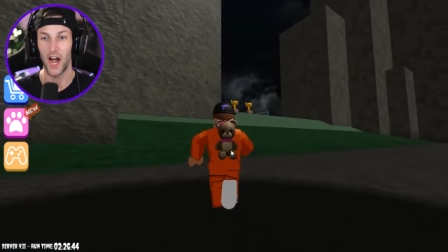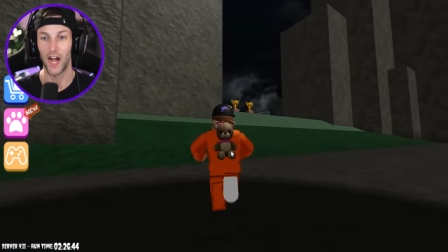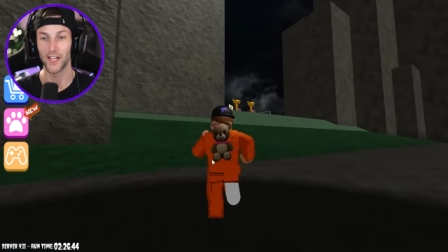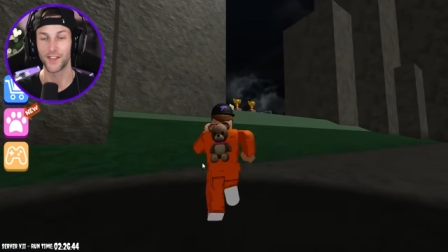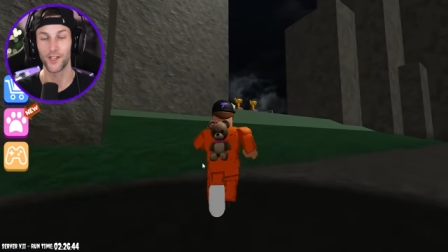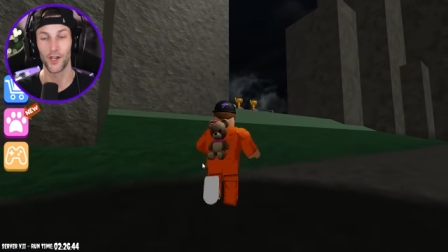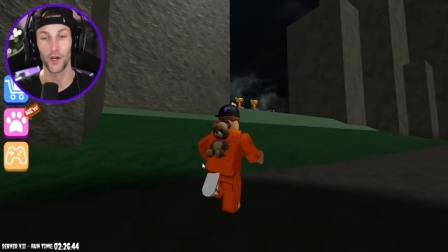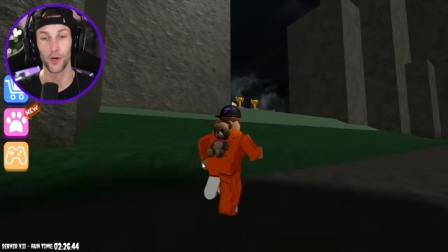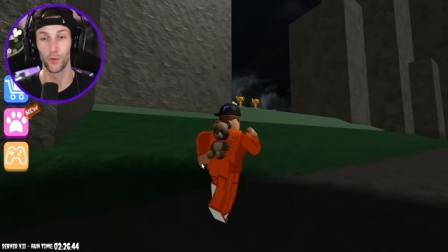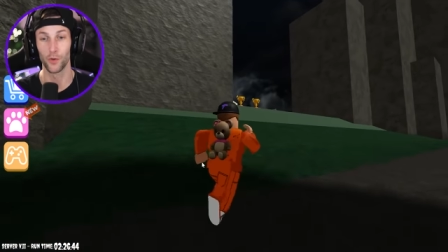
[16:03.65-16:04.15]

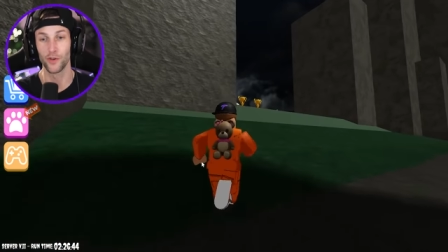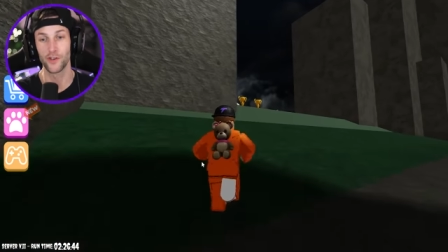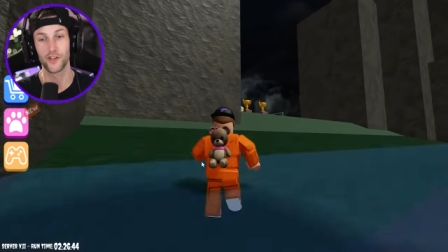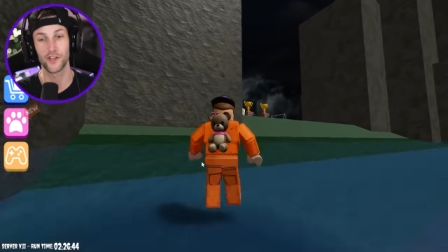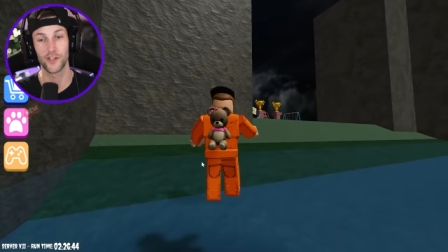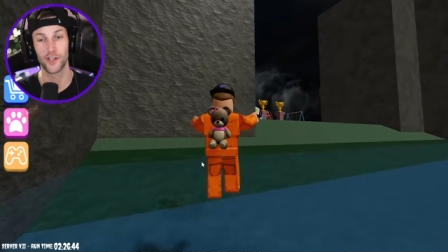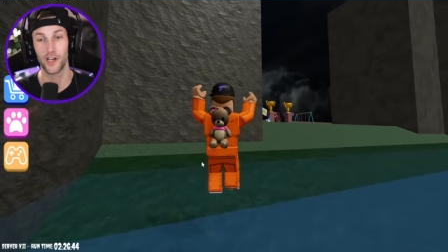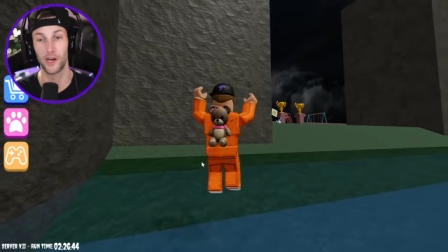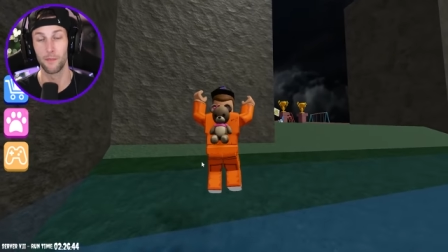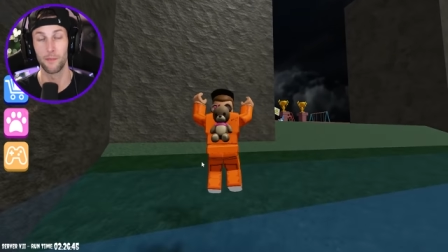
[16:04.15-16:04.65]
I thought it was
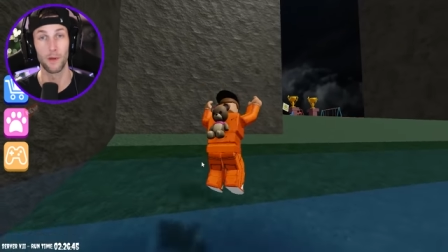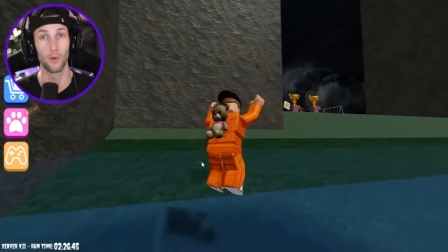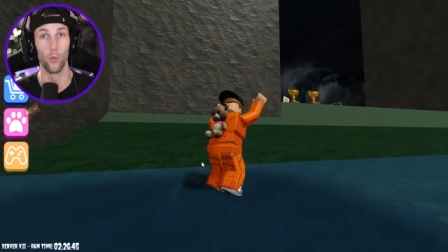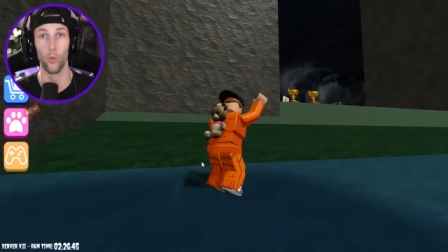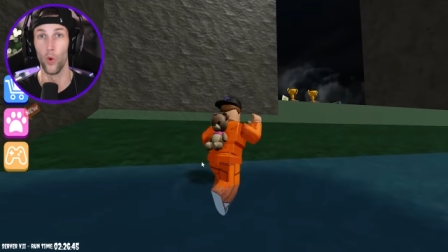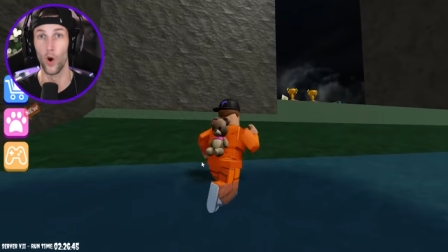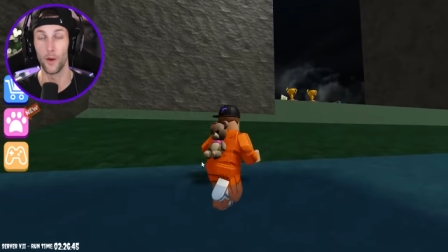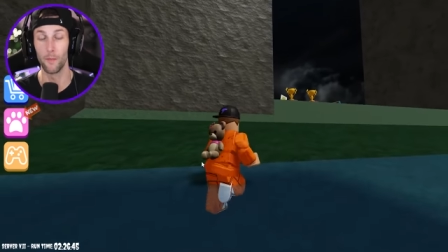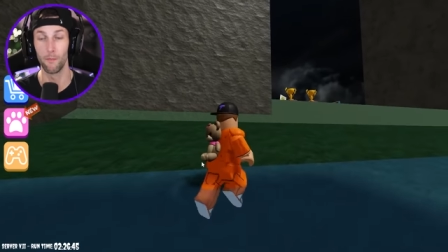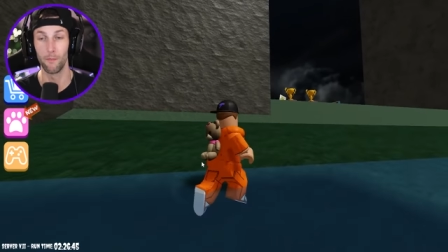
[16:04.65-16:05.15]
just gonna be
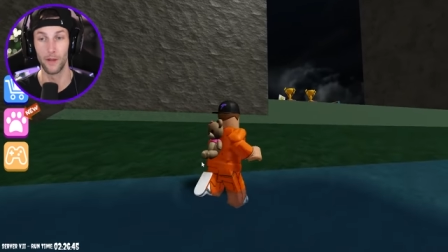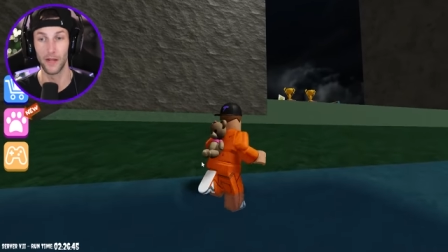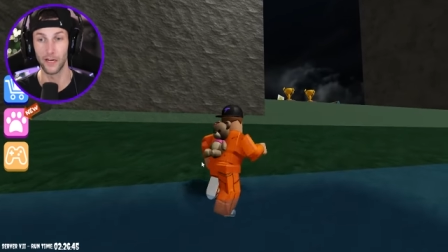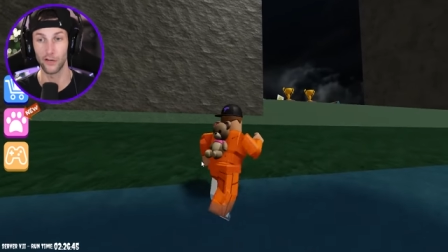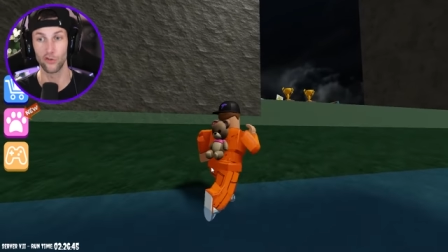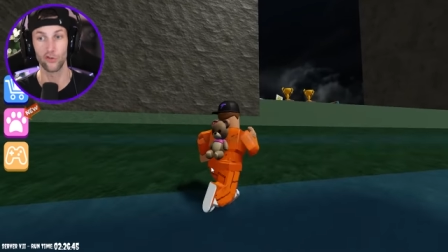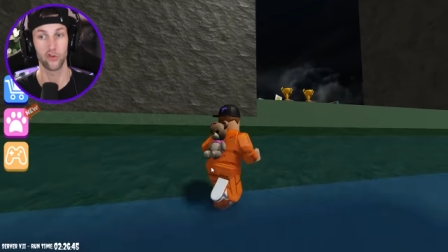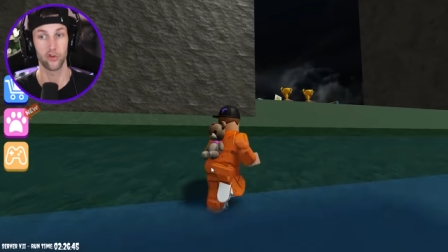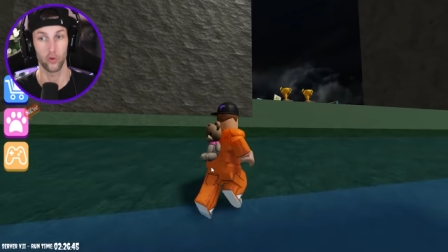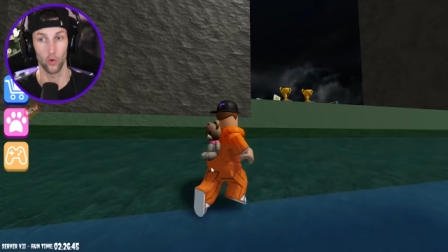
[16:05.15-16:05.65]
one
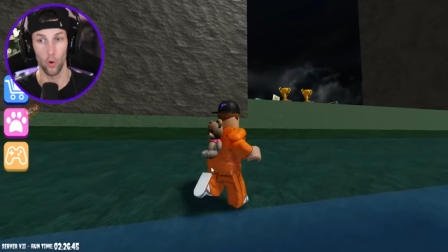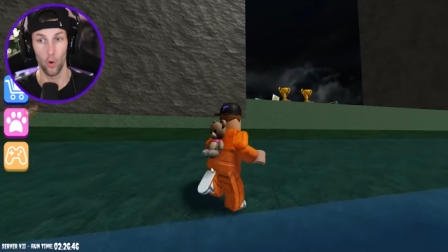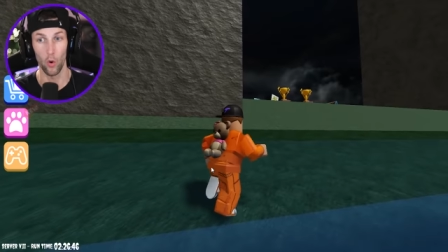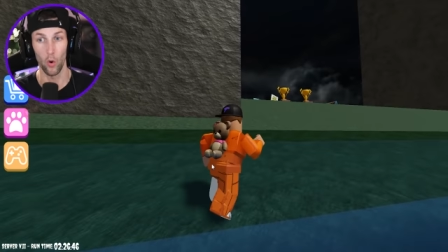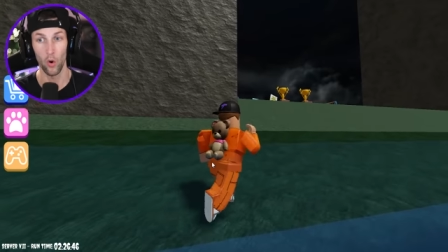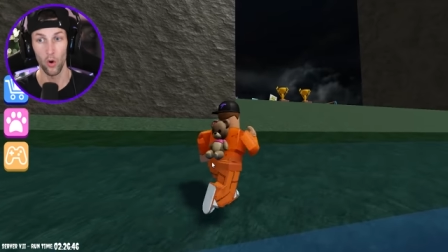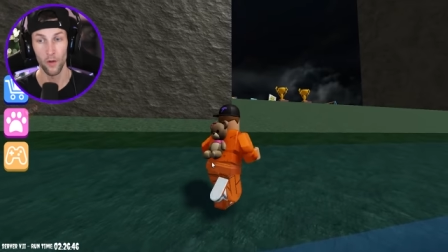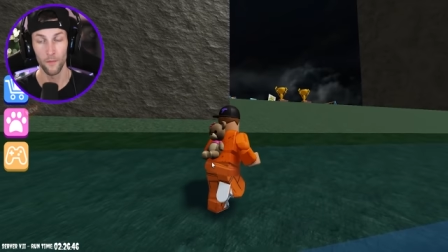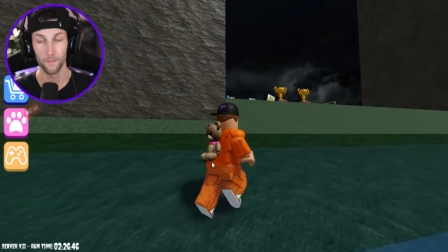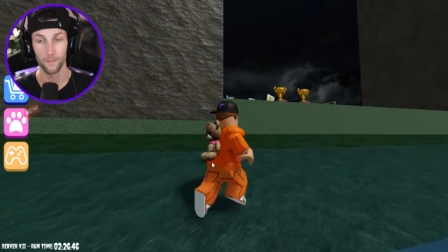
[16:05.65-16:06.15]
big
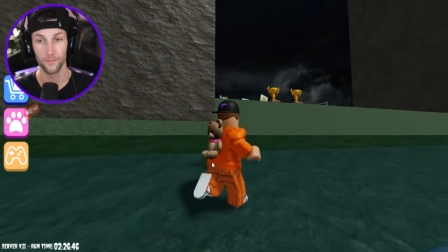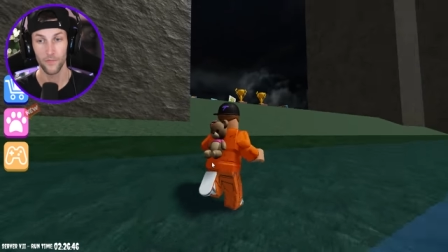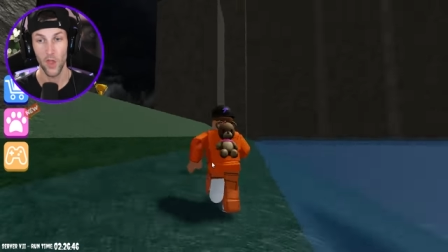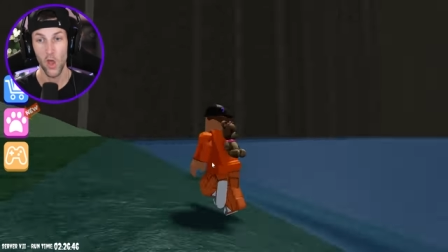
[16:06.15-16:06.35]
troll,